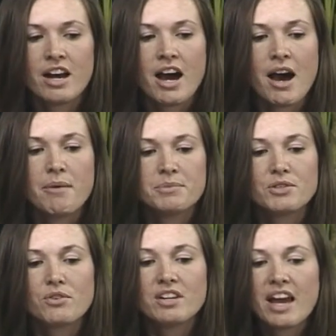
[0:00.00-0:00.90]

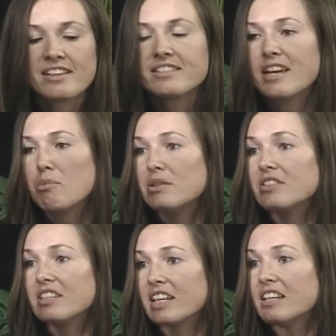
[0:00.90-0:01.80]
So the next step
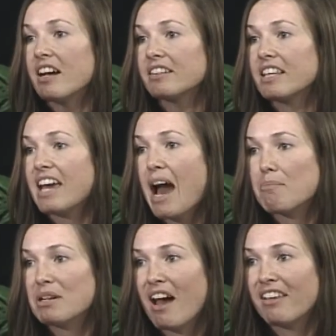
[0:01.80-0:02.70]
is to conduct the
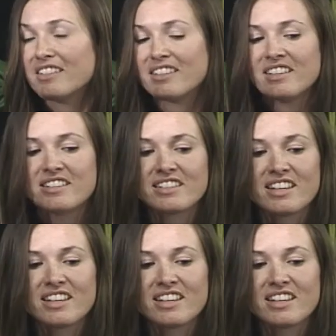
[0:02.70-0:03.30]
gap analysis.